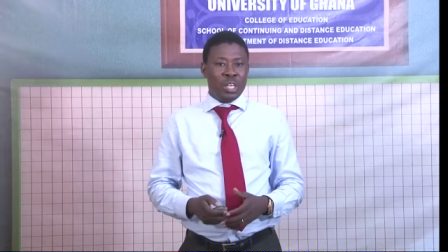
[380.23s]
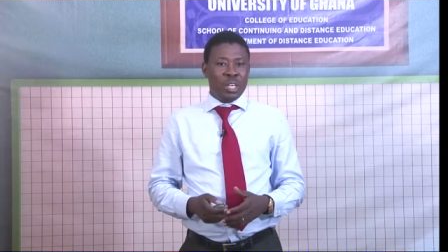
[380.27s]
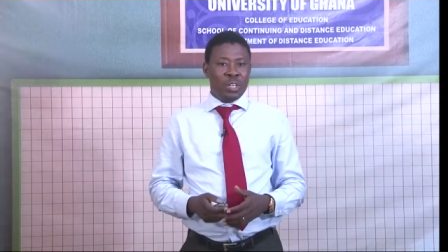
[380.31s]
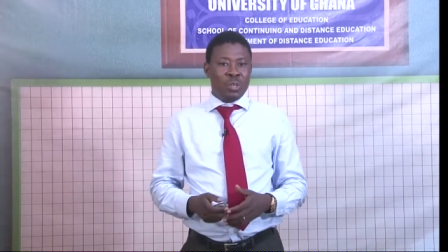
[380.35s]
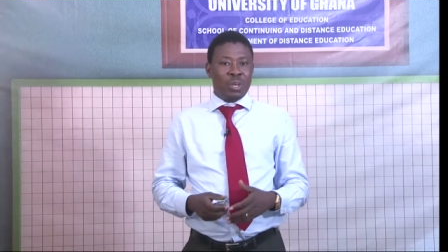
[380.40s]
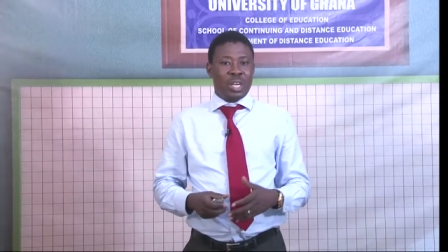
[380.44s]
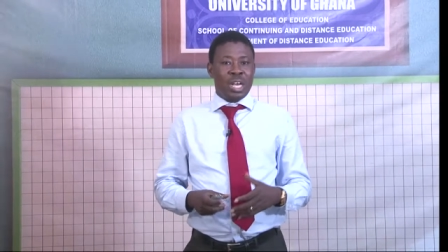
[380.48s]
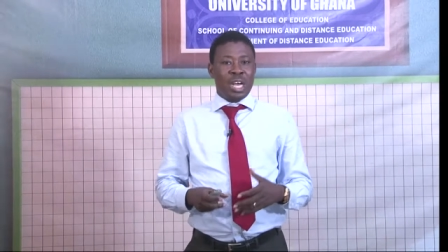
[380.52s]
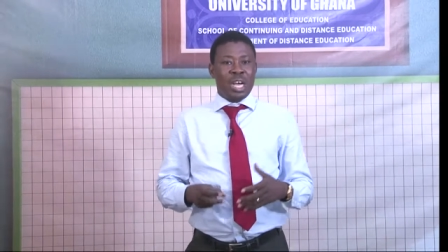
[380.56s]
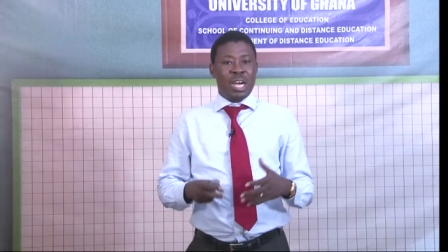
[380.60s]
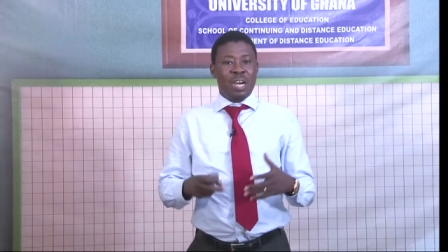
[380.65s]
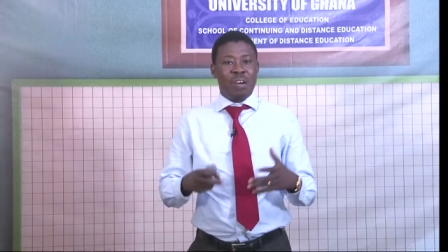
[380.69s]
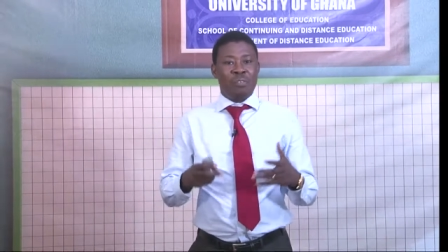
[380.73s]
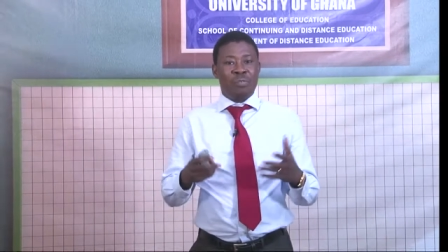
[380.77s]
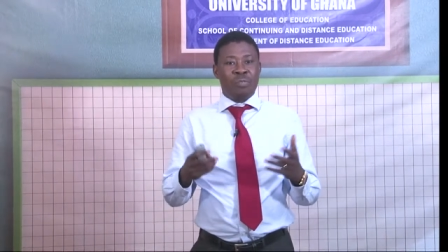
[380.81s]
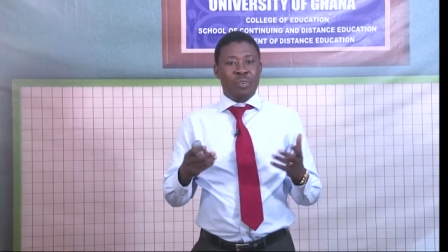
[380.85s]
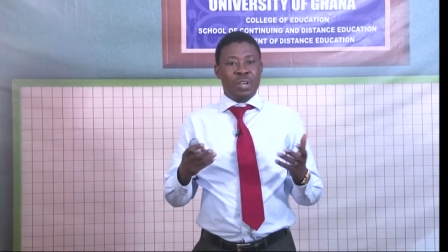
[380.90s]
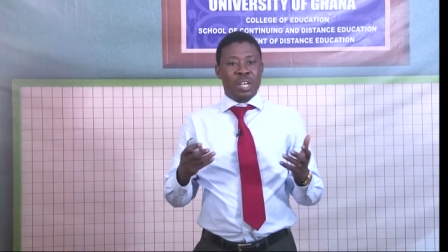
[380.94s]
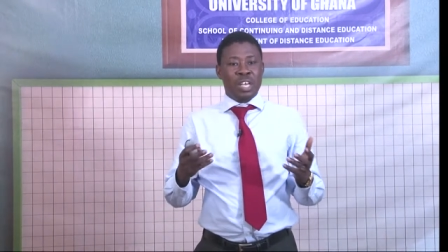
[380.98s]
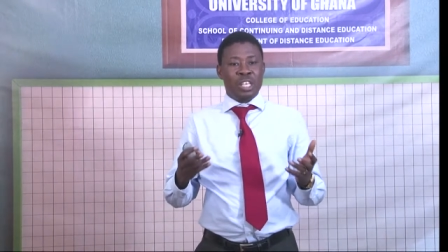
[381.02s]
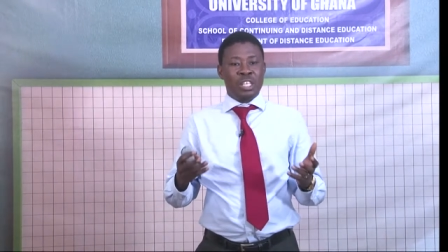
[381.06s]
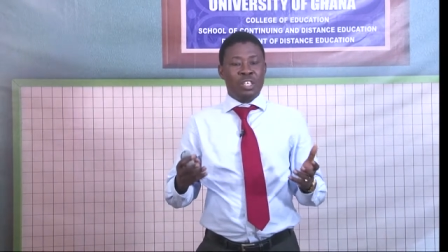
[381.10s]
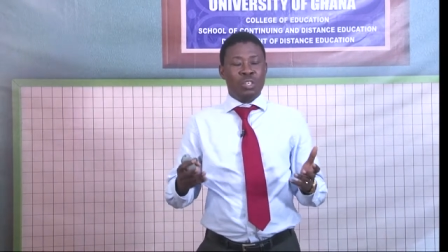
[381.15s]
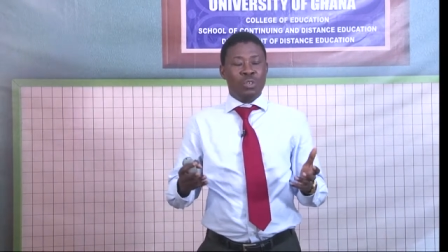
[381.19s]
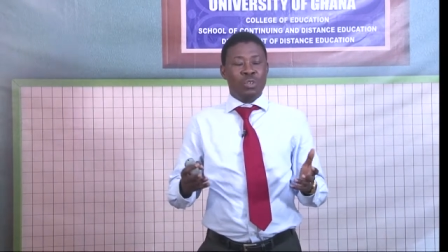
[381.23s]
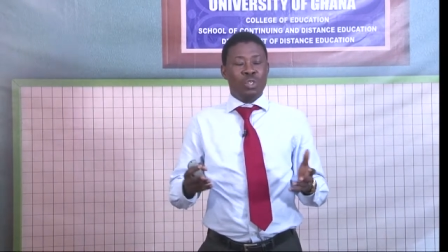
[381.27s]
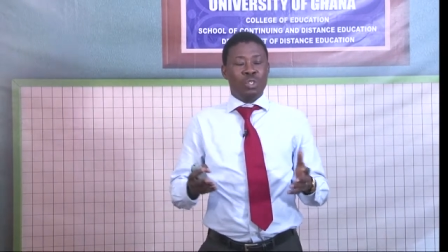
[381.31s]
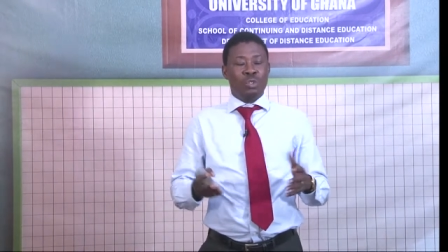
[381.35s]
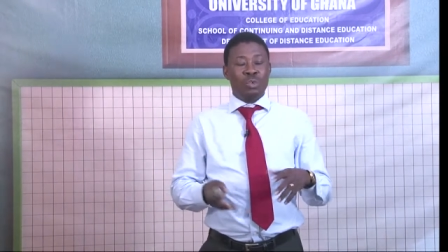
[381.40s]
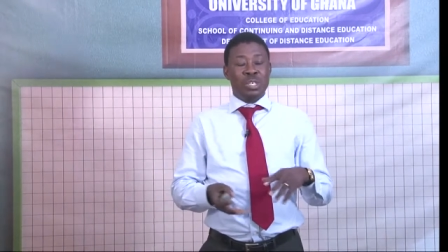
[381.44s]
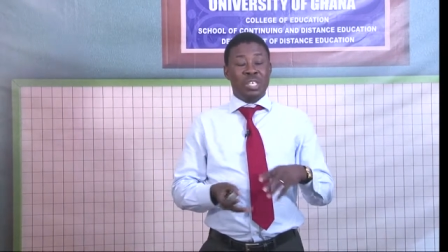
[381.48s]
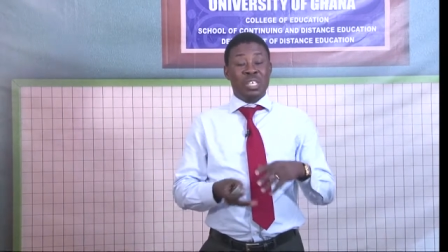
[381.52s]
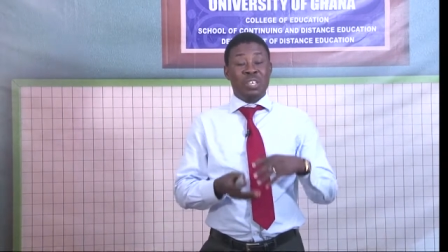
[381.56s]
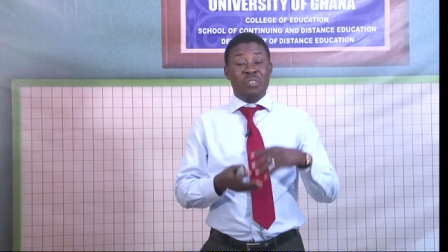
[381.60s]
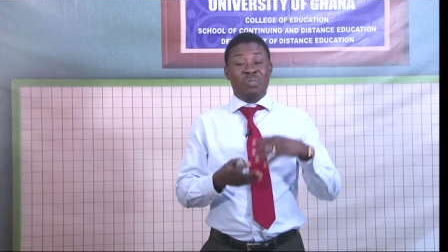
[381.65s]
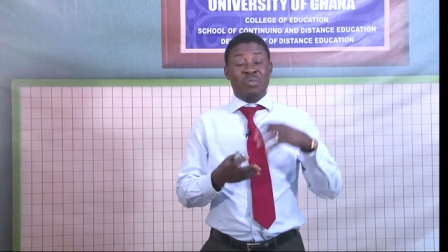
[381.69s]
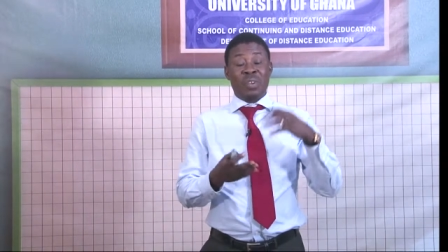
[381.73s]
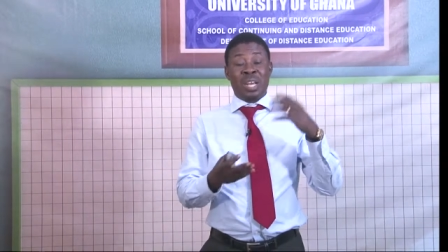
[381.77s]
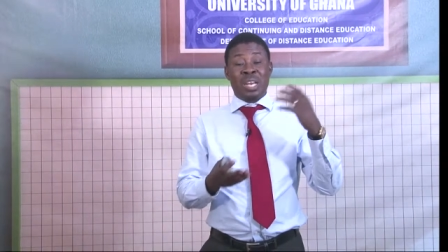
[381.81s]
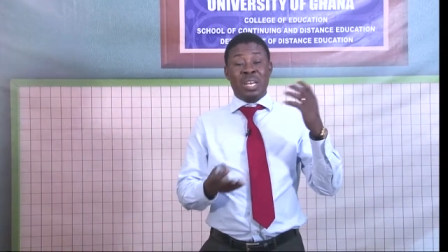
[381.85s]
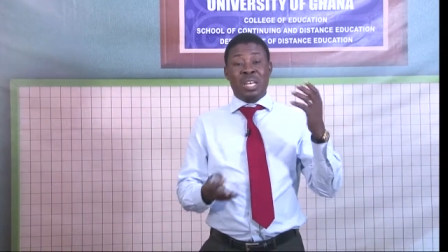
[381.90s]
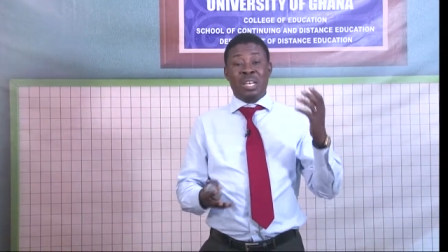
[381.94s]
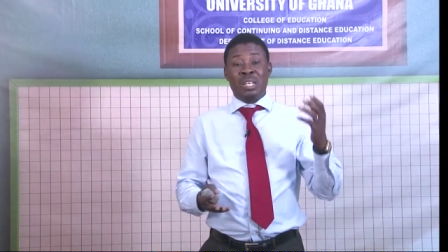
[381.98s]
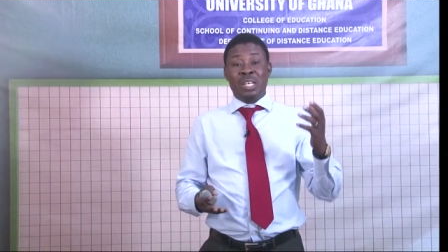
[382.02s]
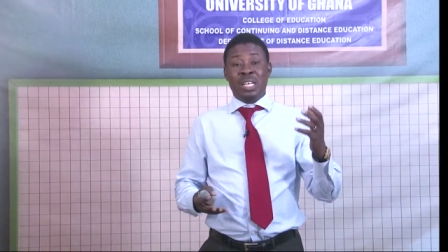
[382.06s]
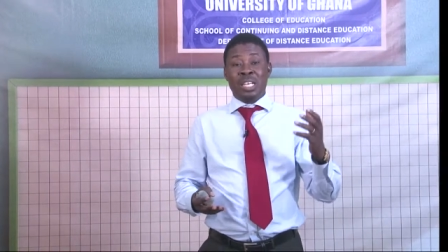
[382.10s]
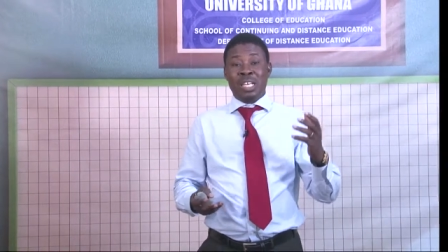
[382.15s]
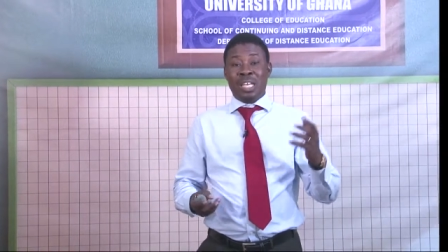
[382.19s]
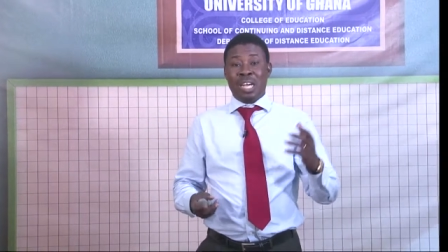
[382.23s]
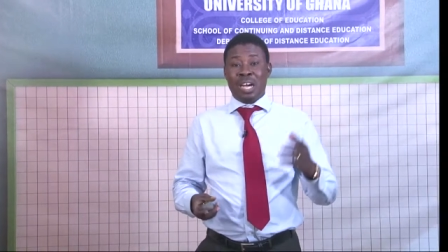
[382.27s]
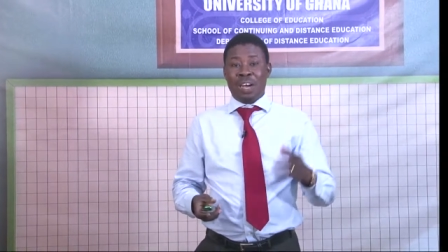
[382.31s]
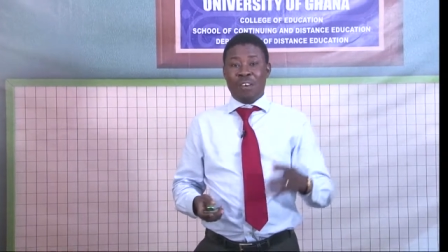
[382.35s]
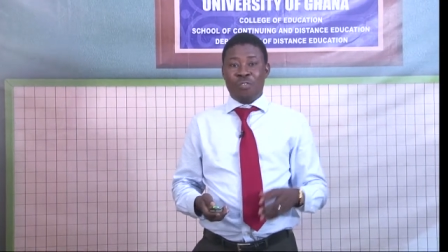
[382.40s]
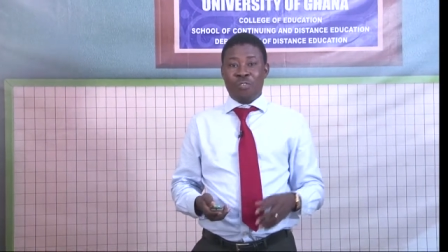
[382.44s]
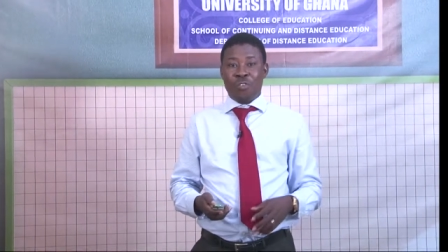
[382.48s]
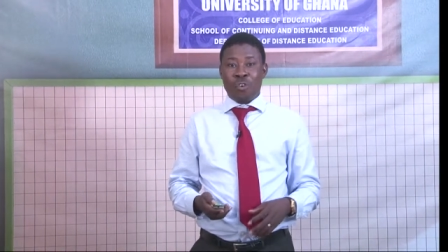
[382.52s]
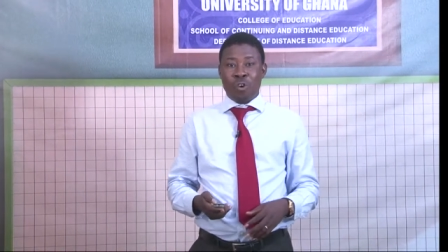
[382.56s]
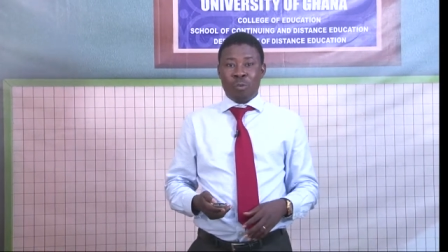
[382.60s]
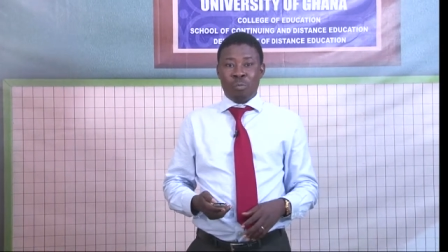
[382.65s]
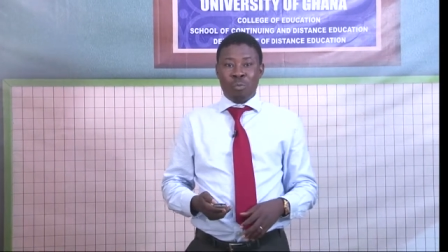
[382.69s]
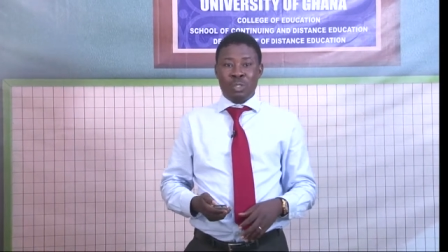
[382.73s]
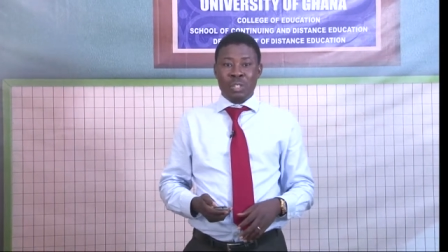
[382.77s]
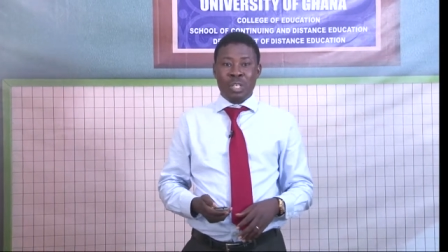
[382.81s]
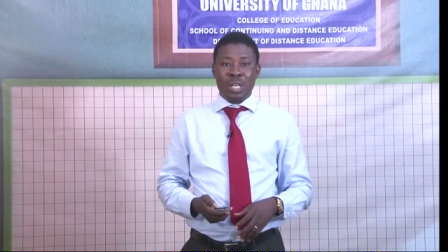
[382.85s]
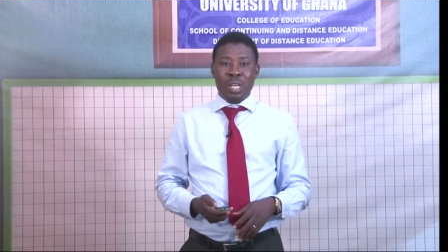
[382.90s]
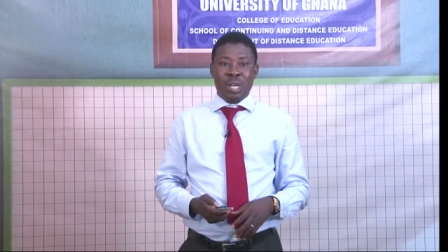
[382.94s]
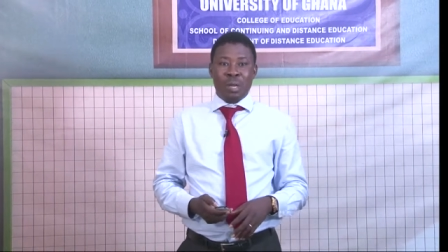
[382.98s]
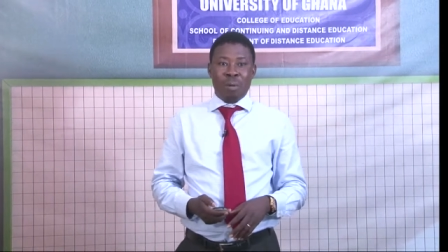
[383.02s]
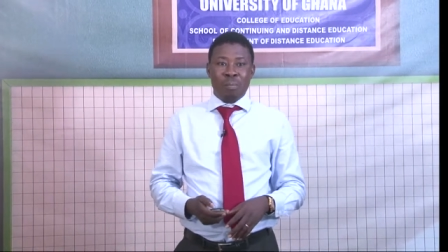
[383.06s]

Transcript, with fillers: You can have NGOs with different legal forms,